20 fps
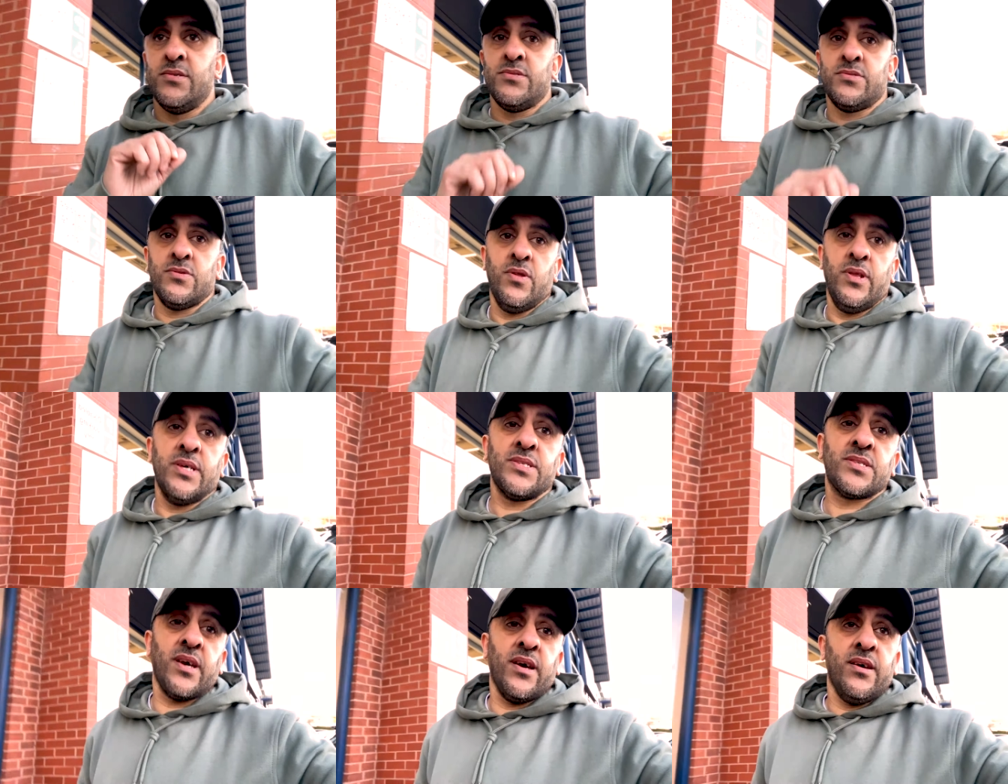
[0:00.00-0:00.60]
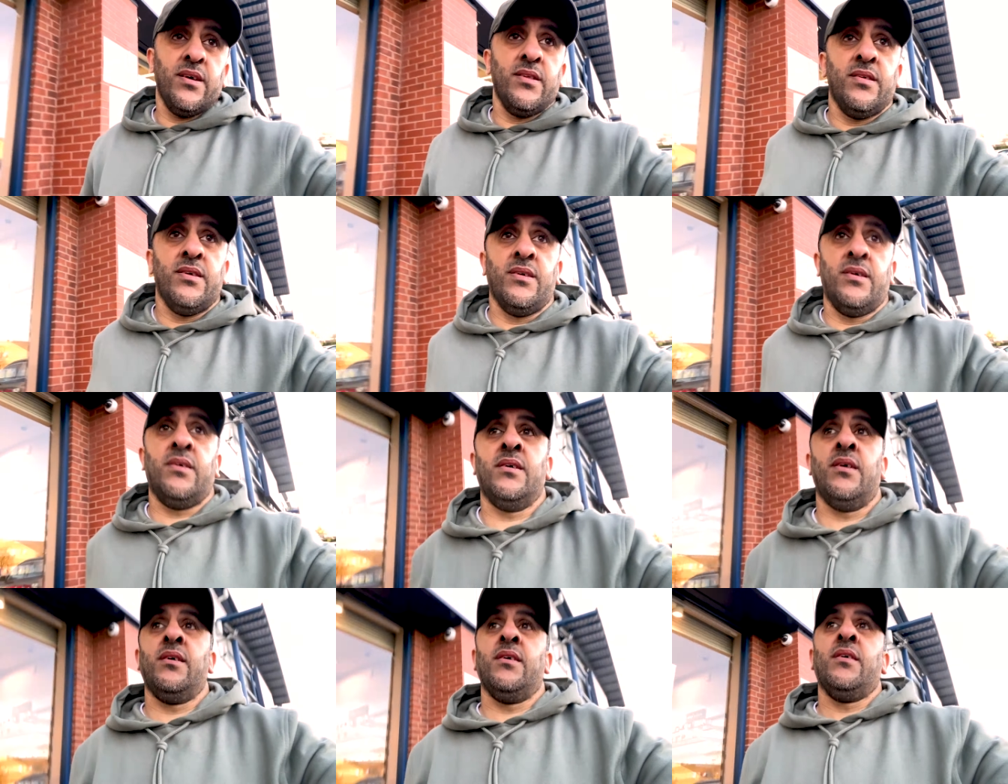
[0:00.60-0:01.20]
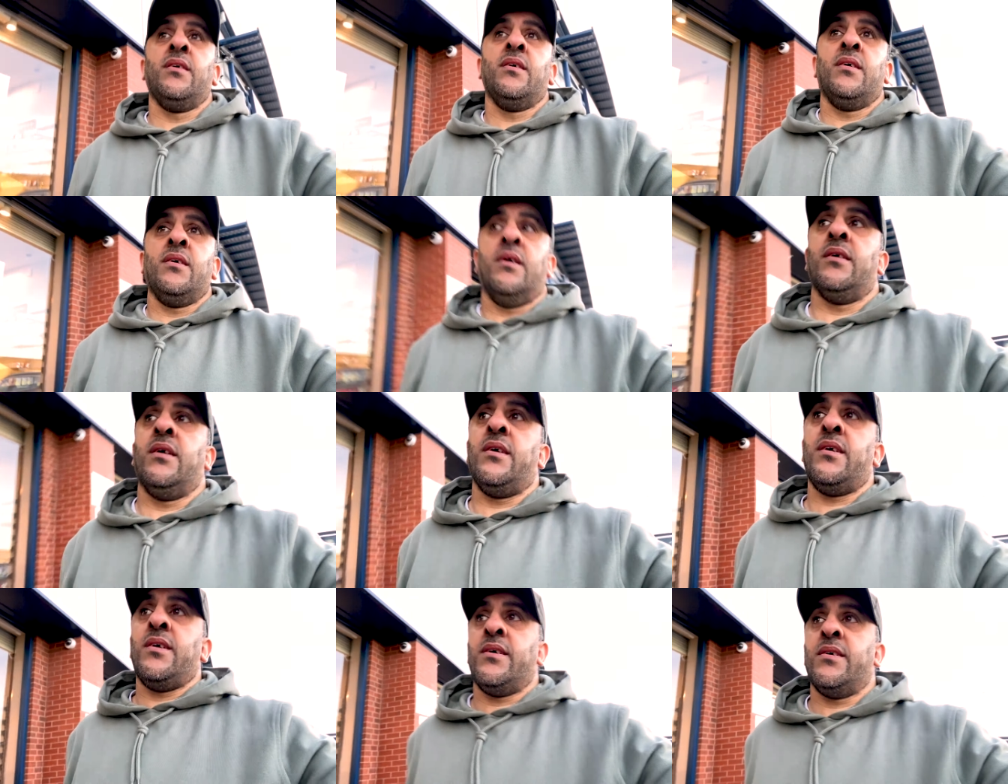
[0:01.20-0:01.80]
So let's get in
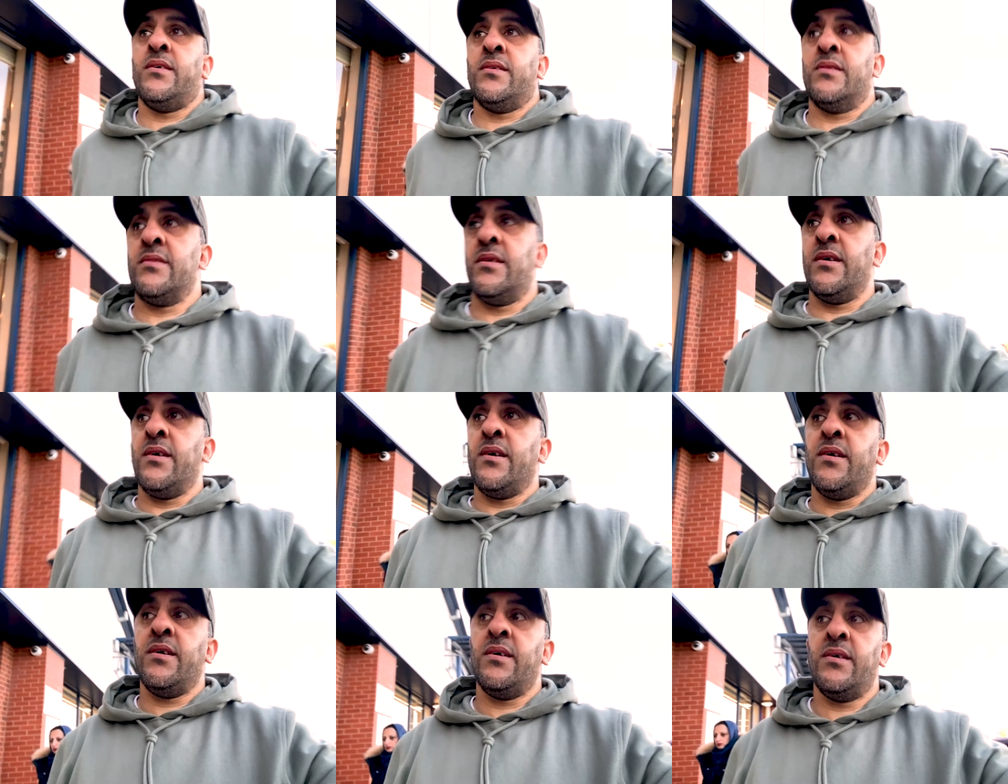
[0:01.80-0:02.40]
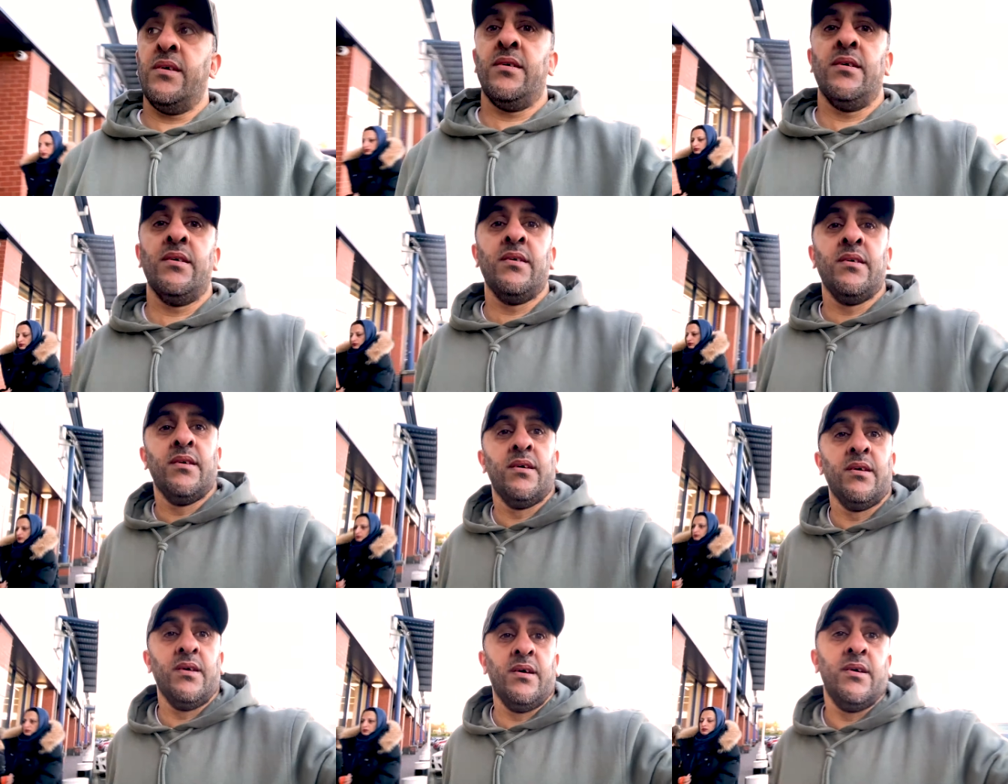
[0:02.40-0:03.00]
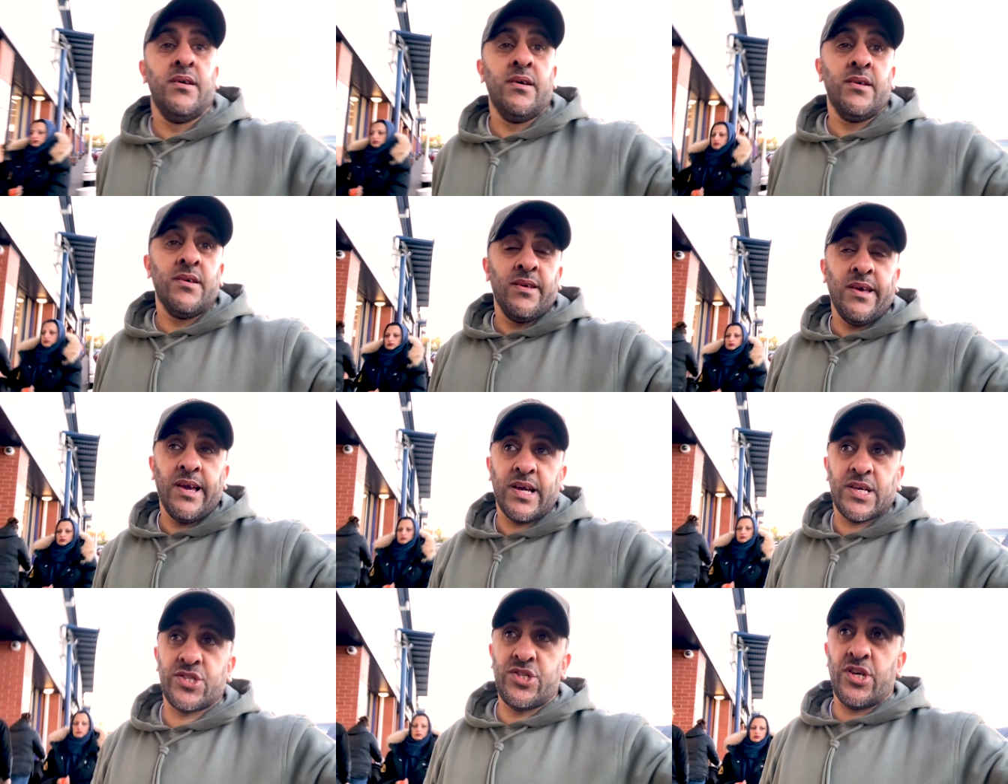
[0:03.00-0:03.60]
and
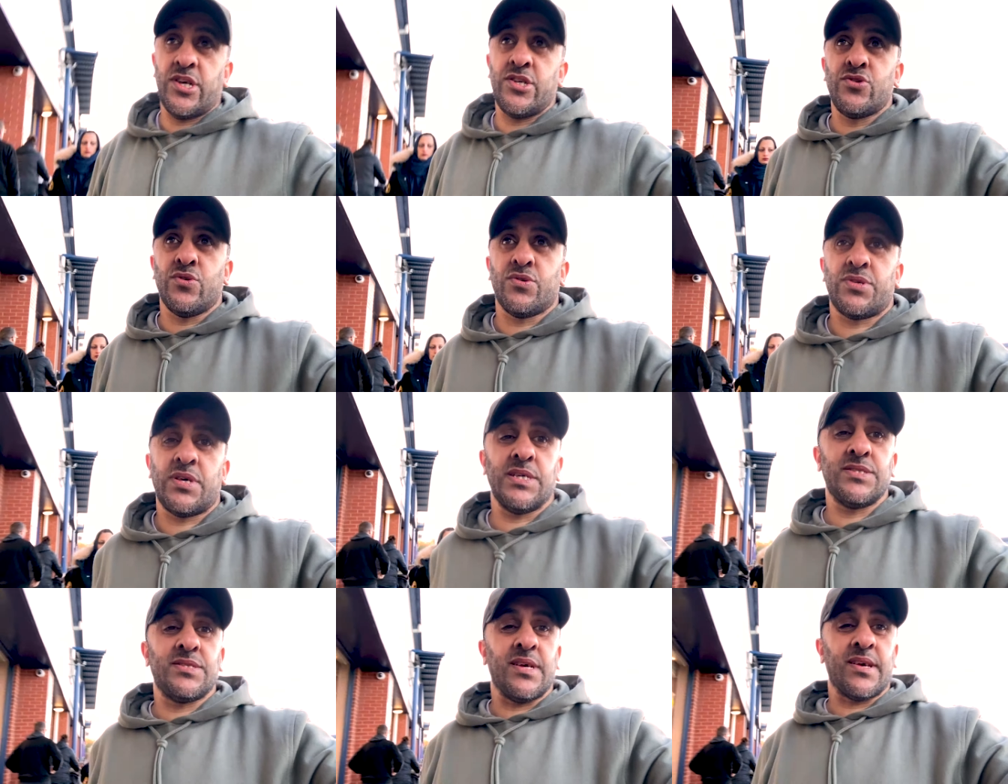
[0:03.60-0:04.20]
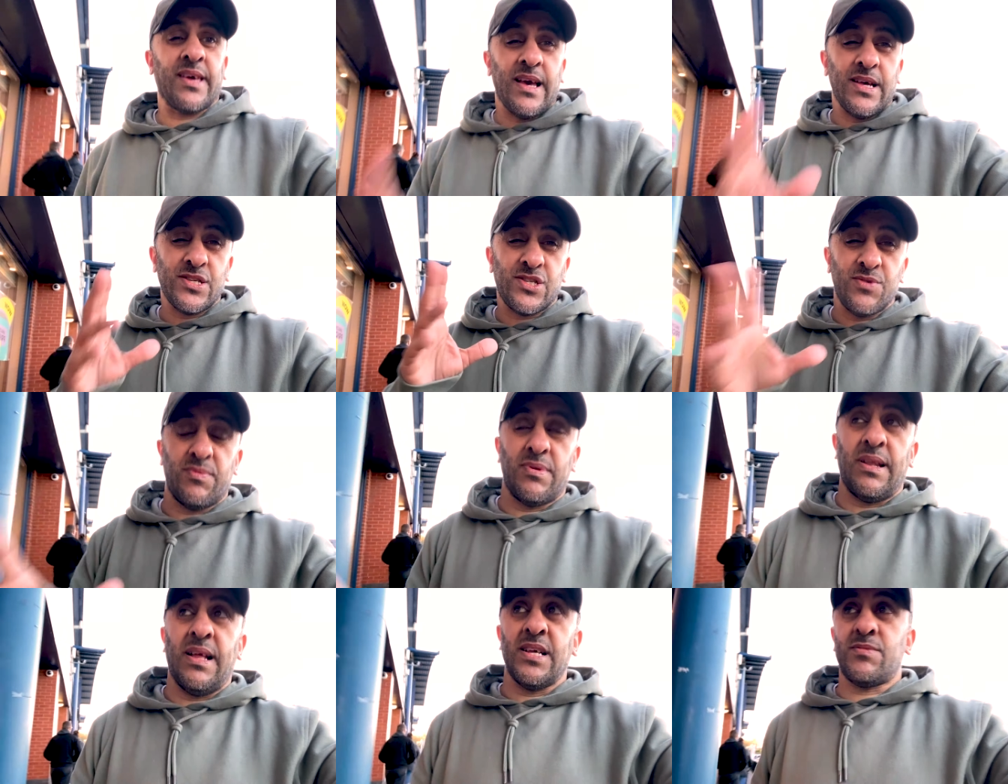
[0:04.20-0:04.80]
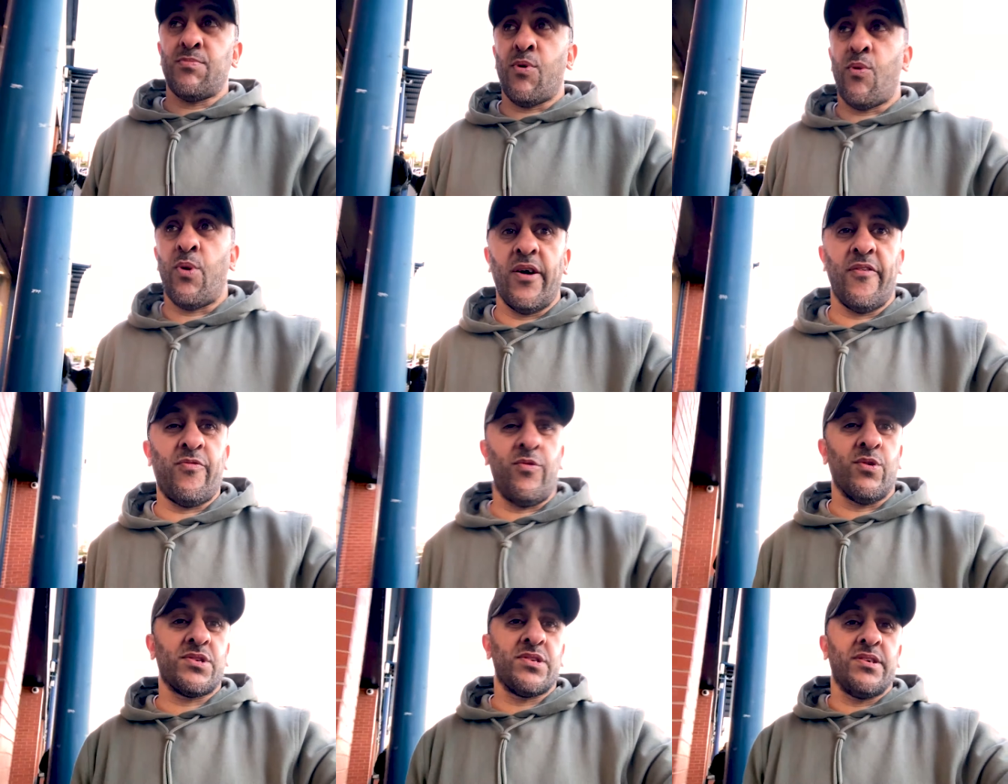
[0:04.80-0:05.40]
uh, exchange those things and get something else my
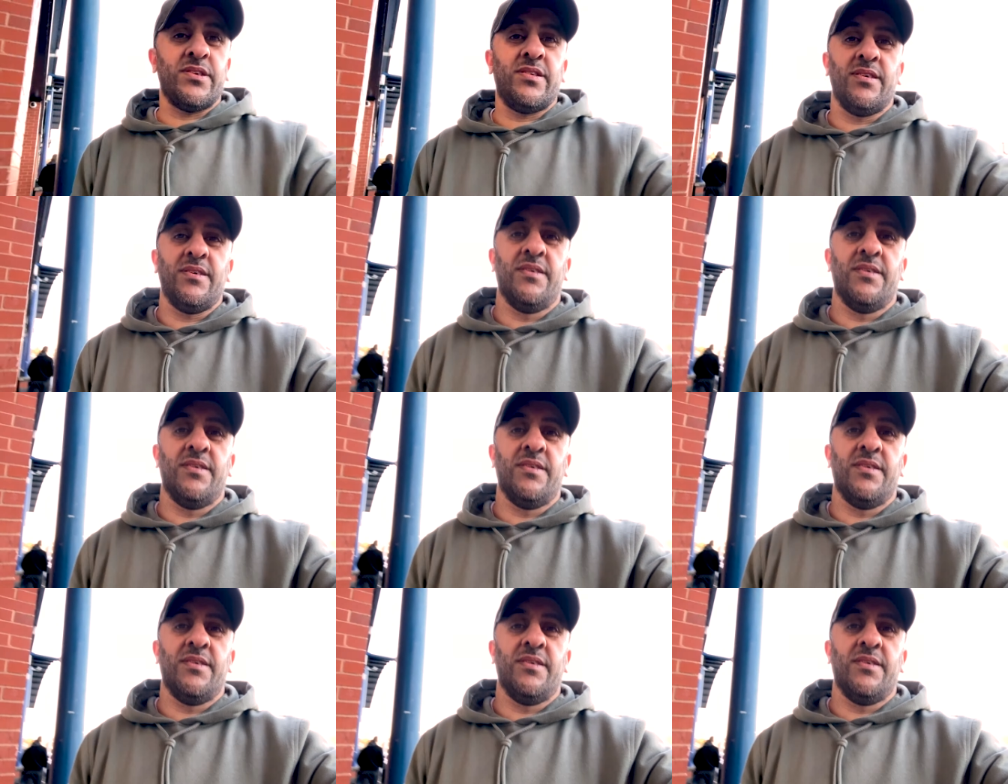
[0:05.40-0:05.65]
wife wanted.